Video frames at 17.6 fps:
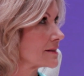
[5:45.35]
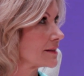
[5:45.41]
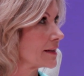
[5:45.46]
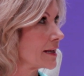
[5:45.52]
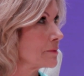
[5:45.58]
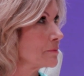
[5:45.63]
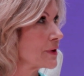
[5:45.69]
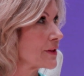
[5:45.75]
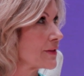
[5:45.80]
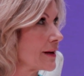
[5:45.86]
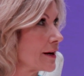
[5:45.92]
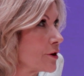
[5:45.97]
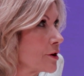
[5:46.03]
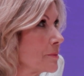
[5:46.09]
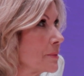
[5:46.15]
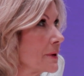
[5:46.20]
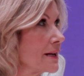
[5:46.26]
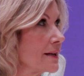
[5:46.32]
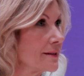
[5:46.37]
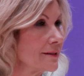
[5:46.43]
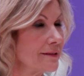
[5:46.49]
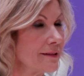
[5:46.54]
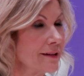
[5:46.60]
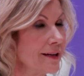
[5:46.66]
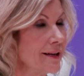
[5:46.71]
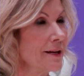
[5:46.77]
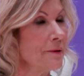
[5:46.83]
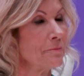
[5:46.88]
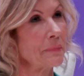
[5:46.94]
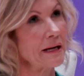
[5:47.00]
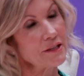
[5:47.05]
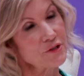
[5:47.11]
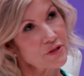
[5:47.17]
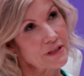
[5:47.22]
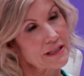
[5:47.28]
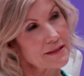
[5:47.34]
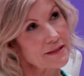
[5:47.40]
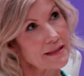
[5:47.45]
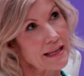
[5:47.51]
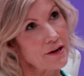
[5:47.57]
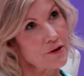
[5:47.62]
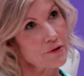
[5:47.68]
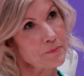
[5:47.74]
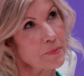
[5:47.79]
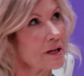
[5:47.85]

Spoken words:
in hypnotherapy and matrix therapy.